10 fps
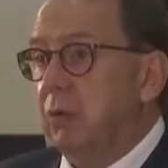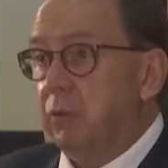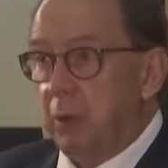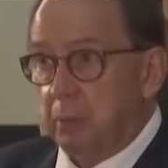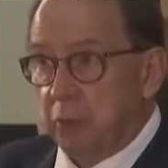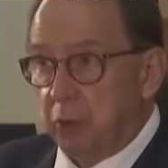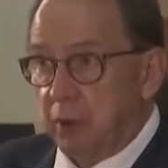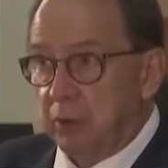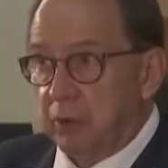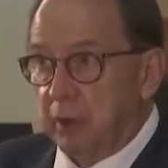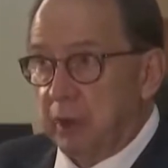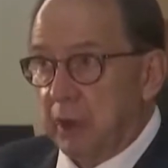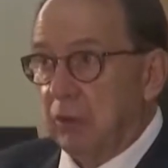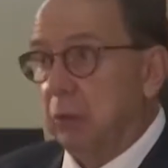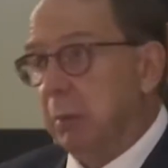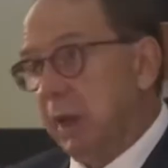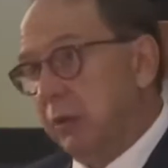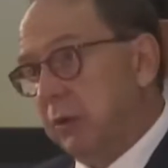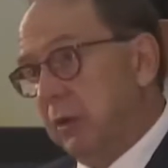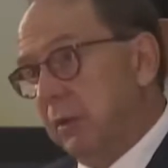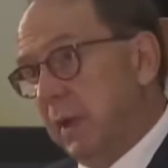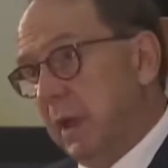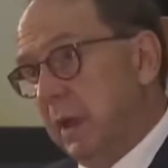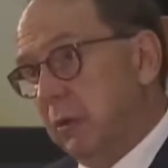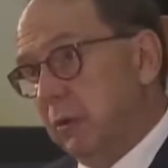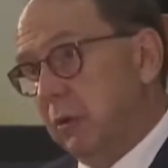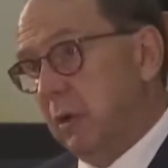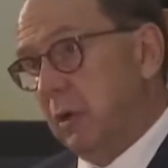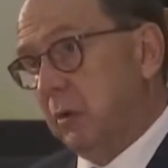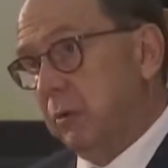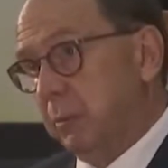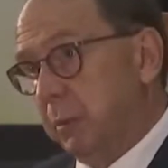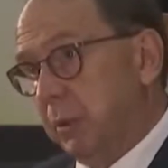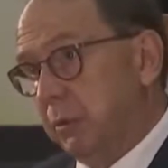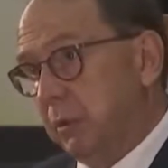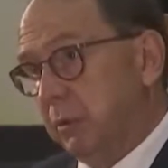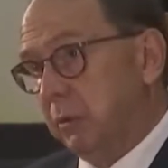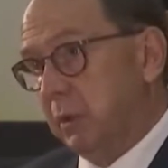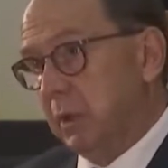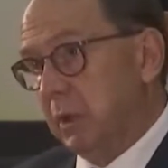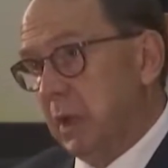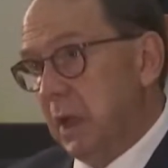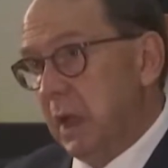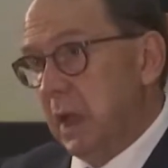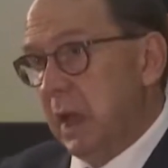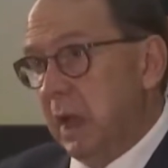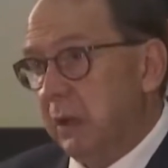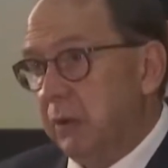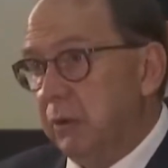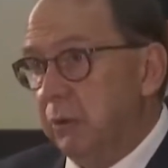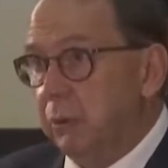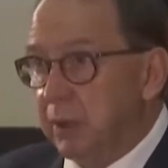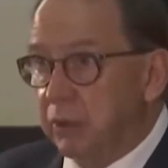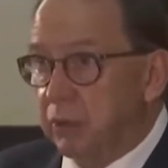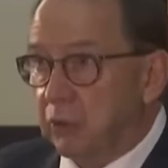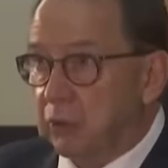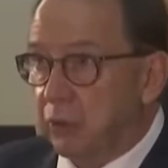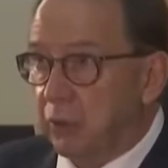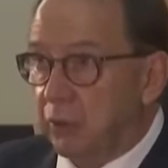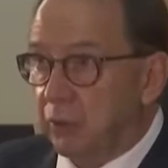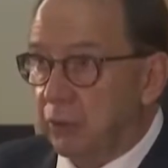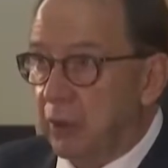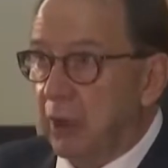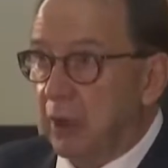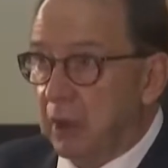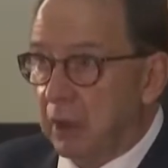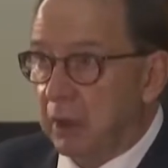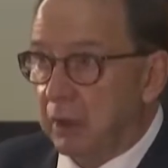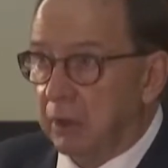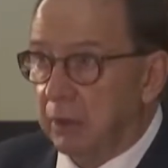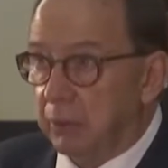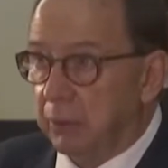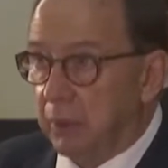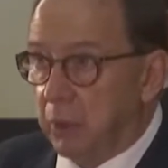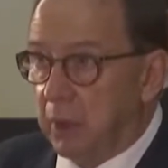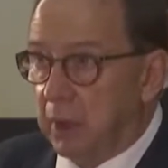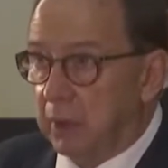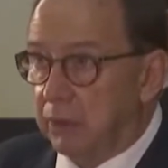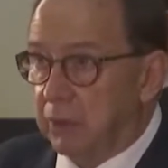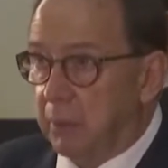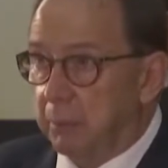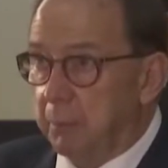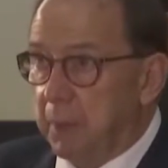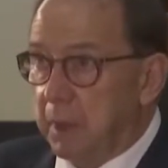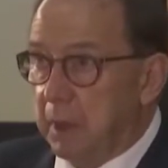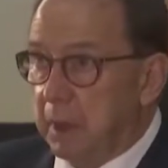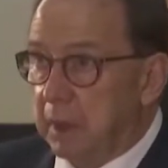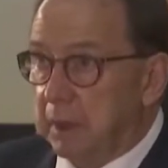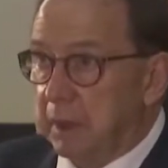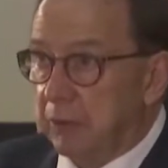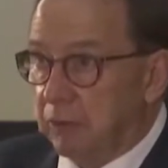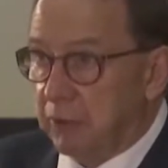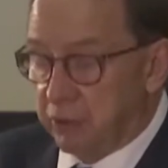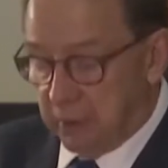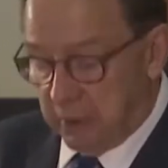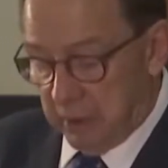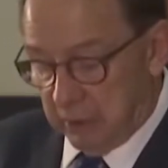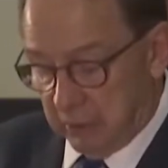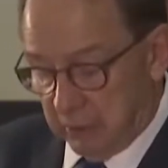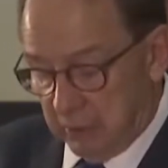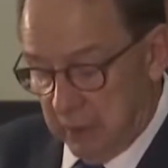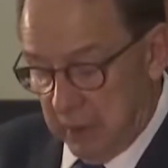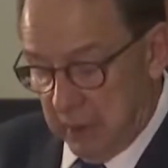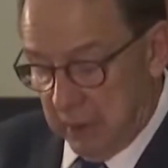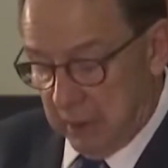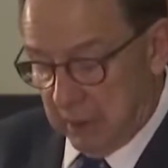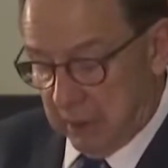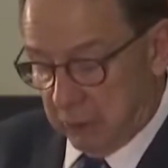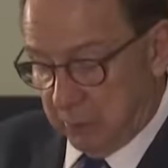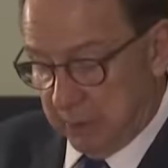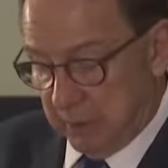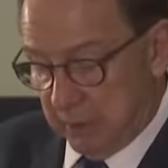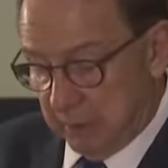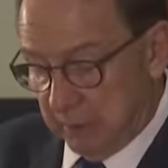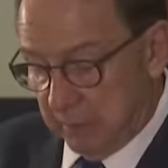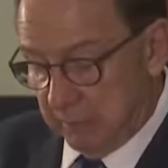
from Treasury and to place it in the hands of the presidency. And the reasons for this require some investigation and explanation.